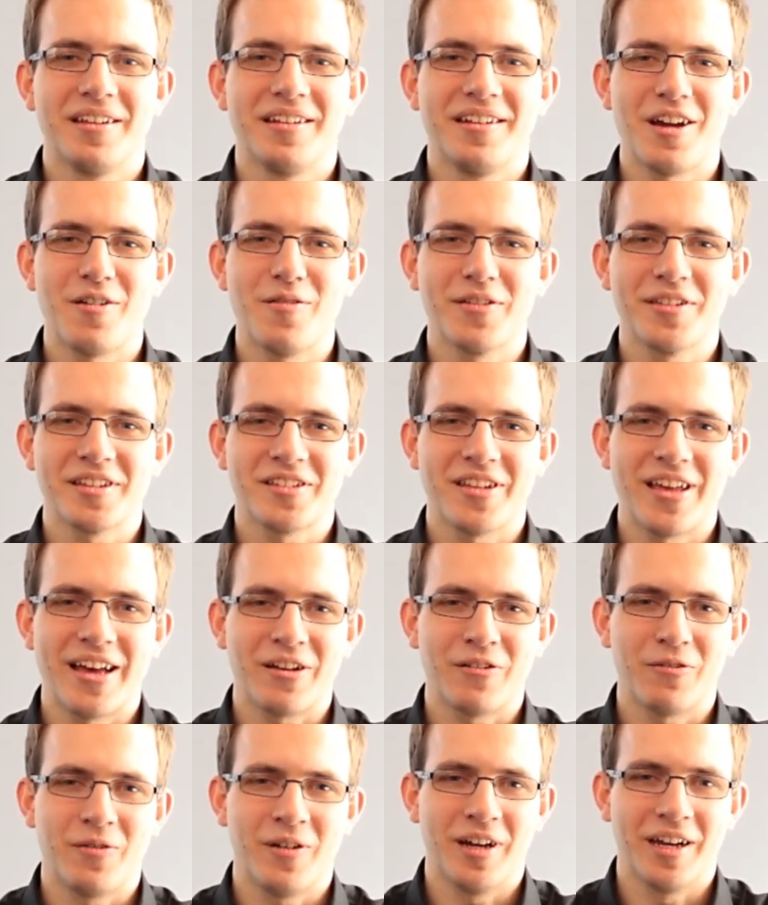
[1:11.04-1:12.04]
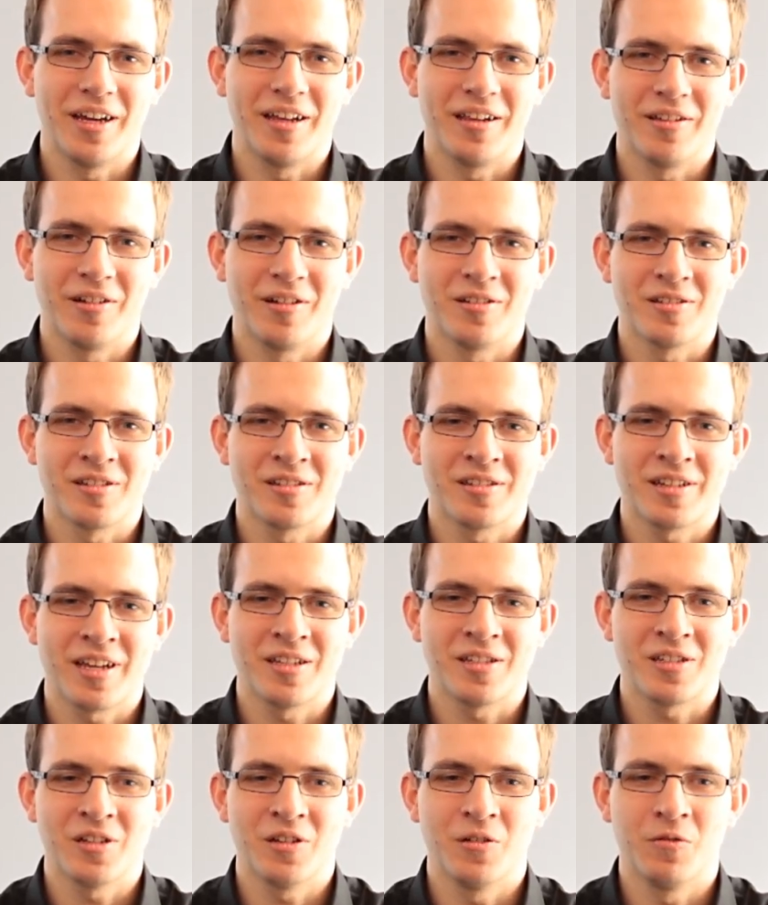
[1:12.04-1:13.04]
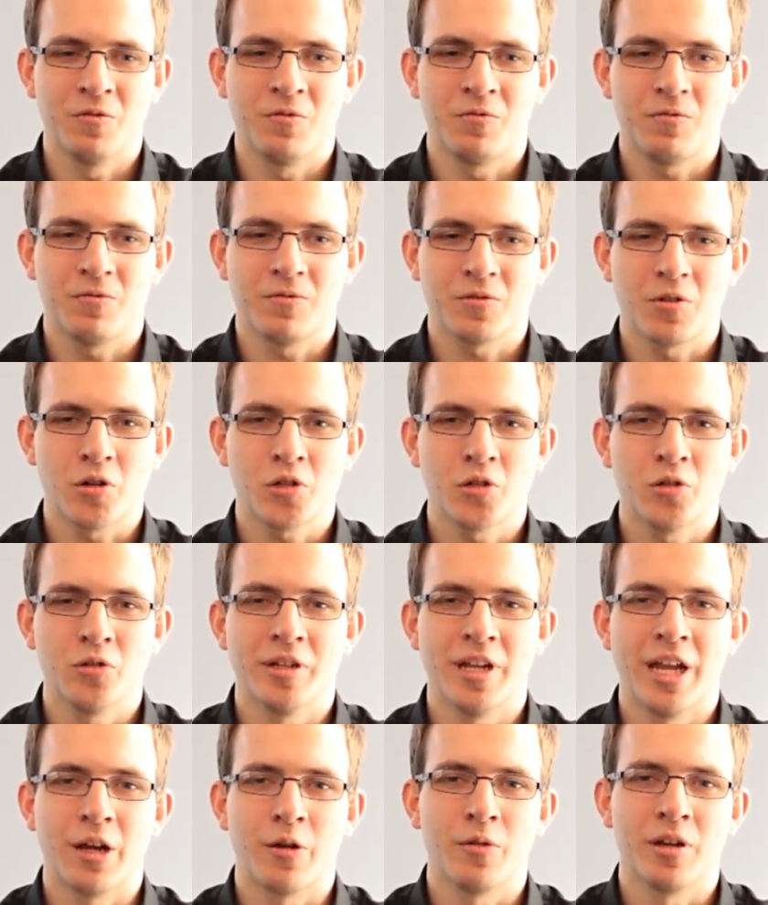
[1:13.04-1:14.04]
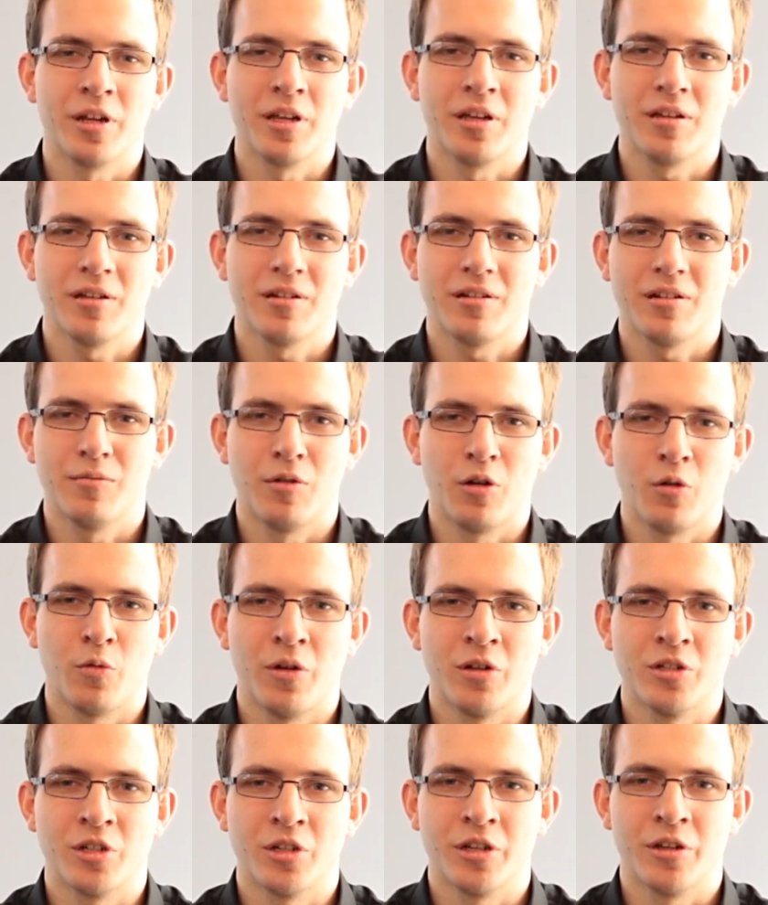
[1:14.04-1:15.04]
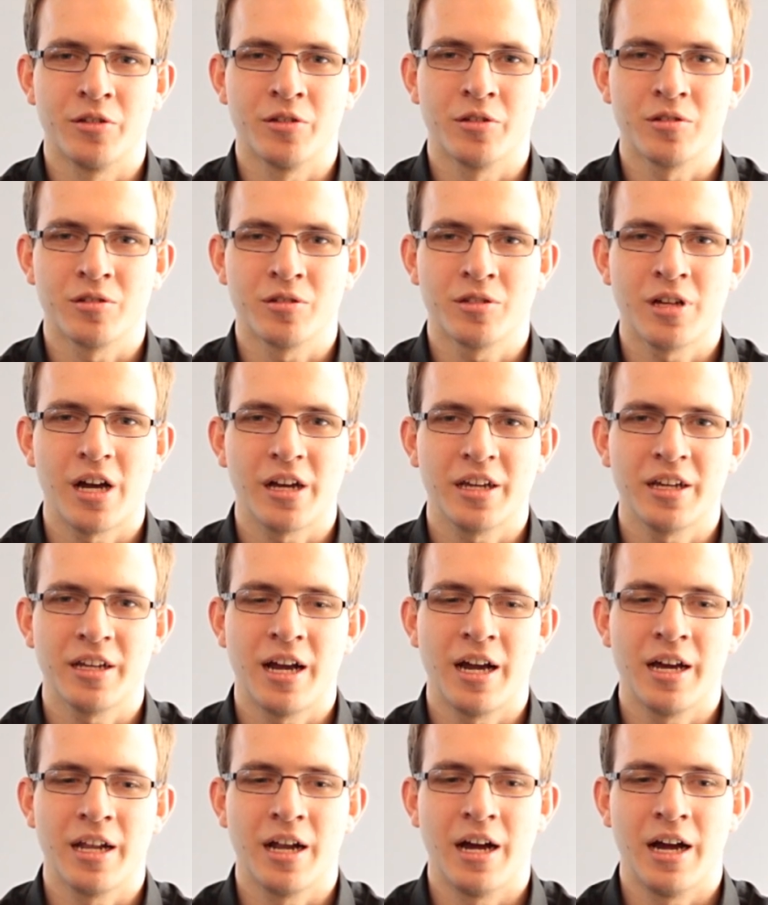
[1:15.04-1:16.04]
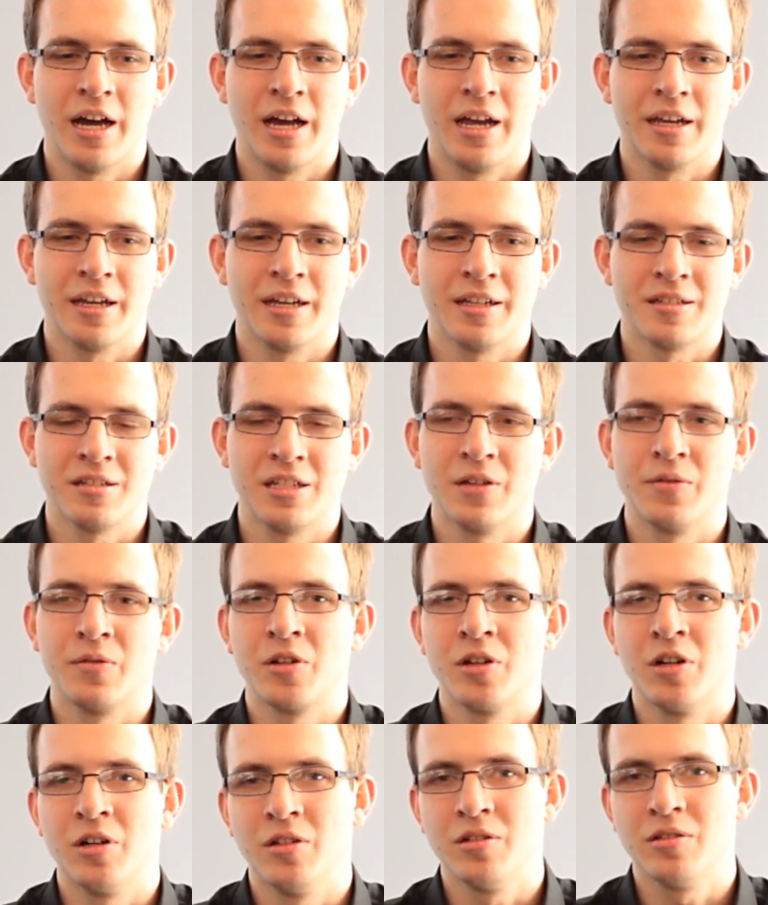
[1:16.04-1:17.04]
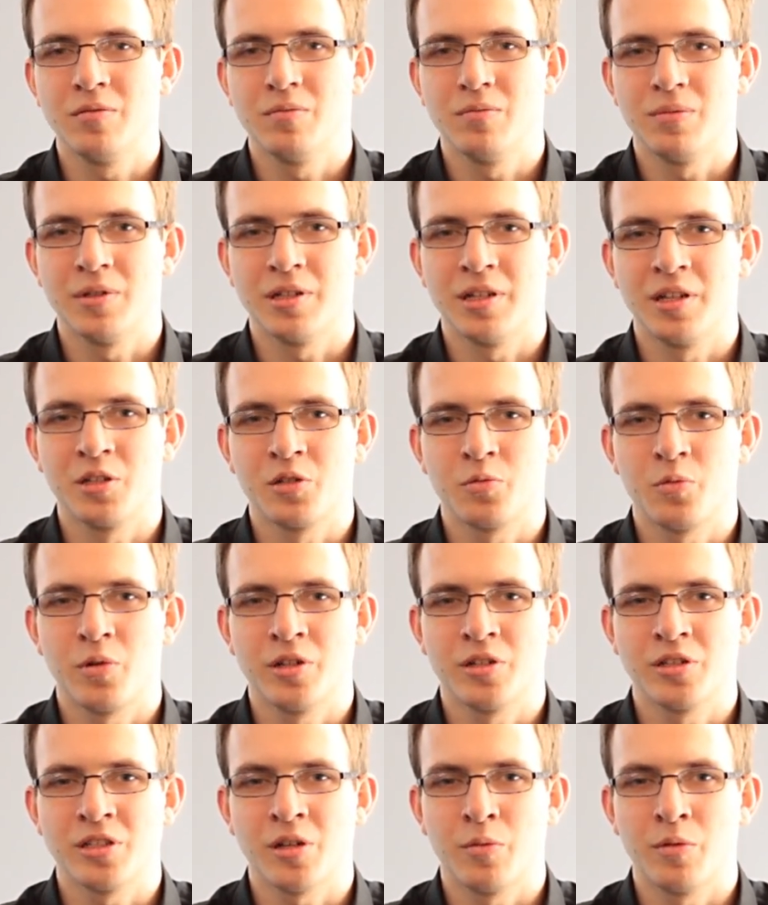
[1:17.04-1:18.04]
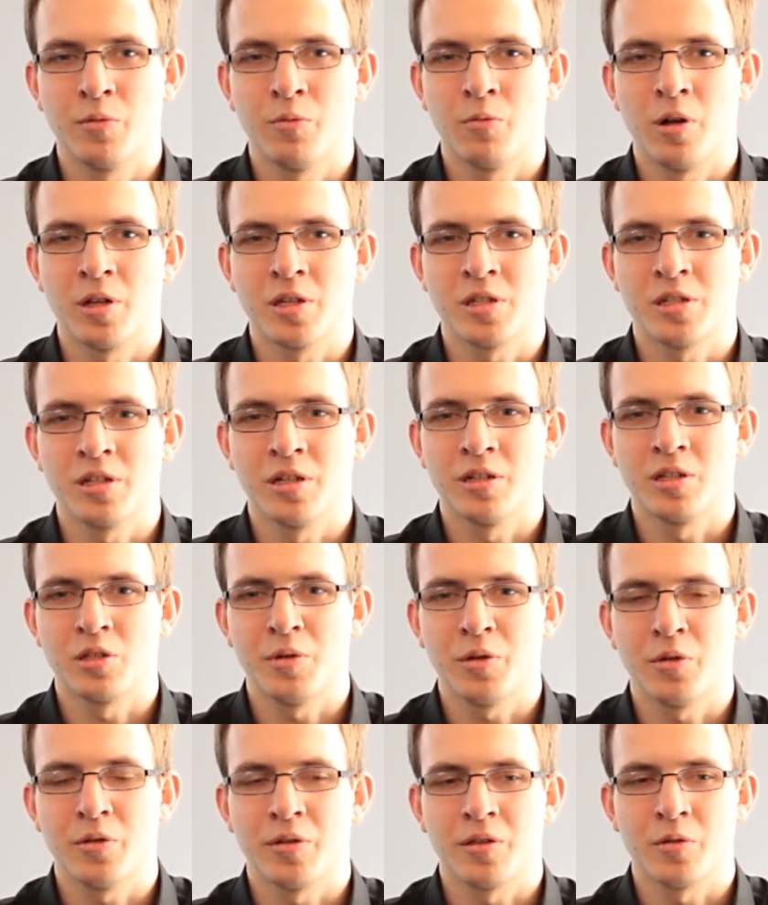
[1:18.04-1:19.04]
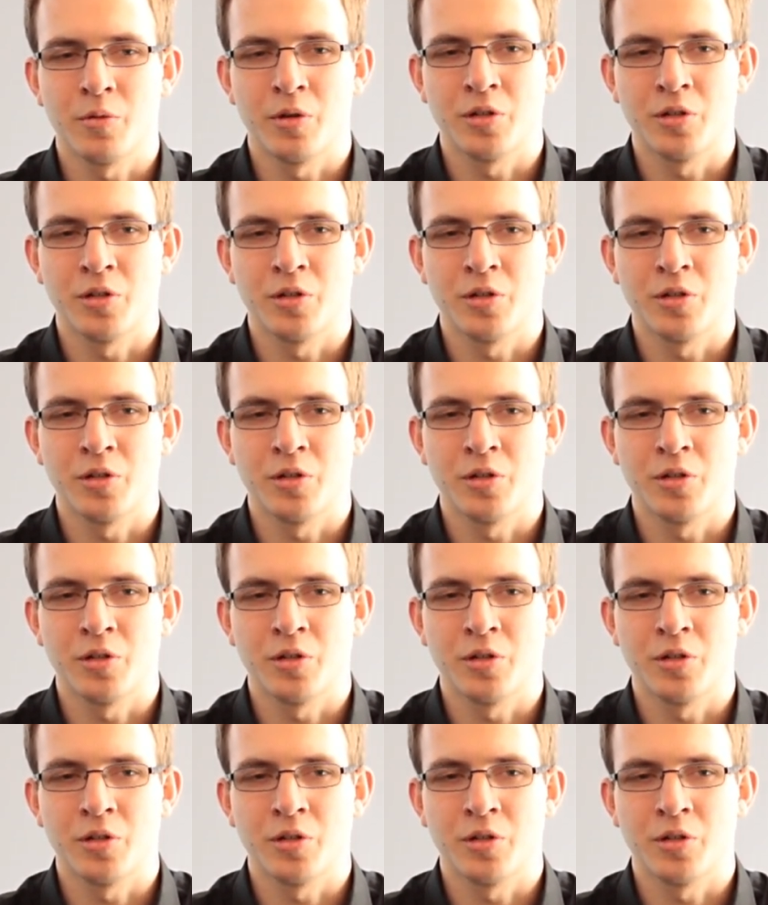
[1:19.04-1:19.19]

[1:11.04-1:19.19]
Now with this lack of height, there's a sense of social inequity among wheelchair users. Talking eye to eye gets difficult because when someone wants to speak with a